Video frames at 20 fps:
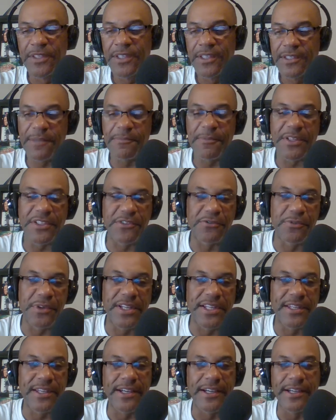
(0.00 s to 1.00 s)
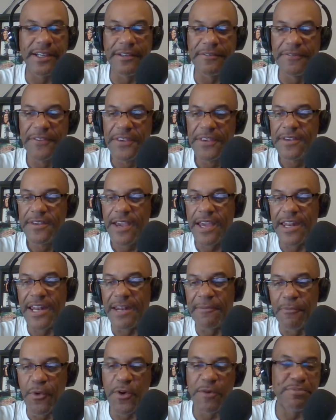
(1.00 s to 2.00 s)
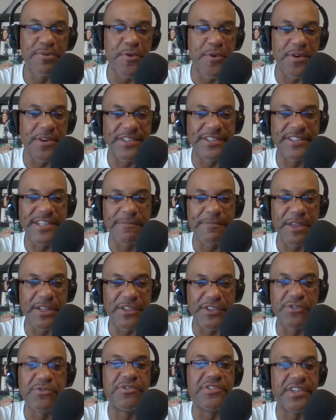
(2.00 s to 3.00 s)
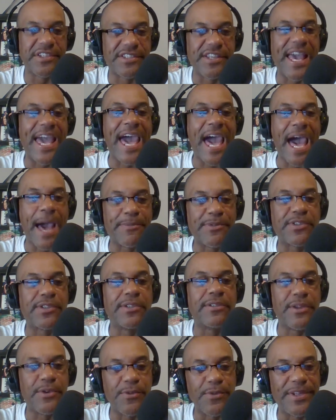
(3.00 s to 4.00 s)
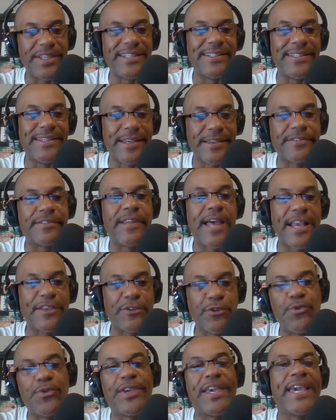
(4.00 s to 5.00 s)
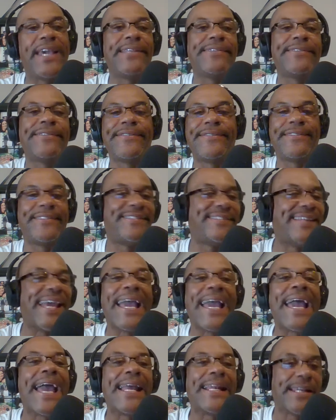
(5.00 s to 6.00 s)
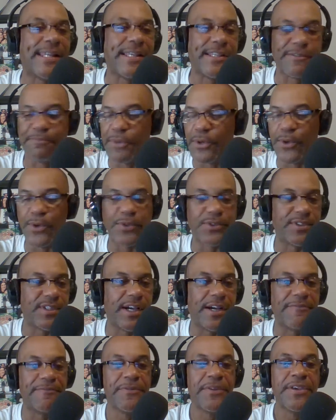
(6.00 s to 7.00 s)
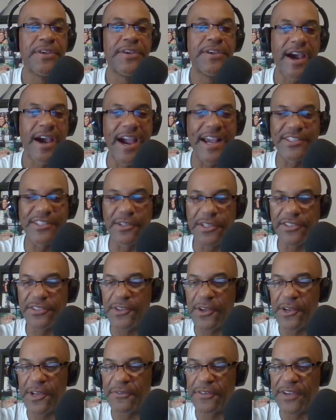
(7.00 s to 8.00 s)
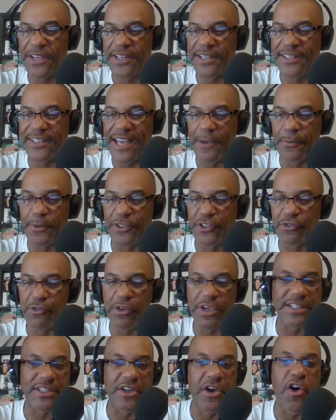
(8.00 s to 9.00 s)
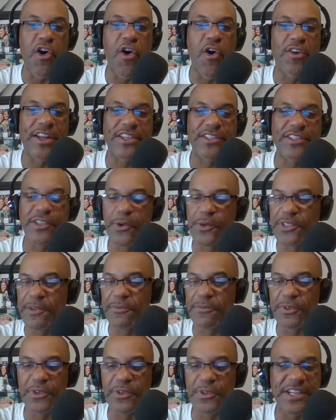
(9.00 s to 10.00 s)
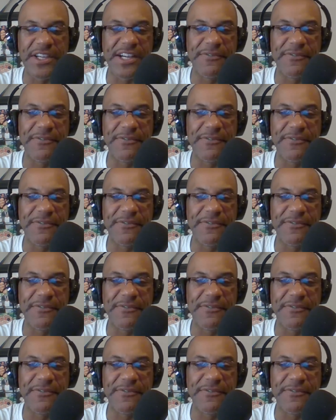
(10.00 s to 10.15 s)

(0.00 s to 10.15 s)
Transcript: something that you really love, and then more importantly, something that you just absolutely dislike. You can't stand this bull stuff. All right, so let's start off here tonight with Dre Dog. Let's go with something you love.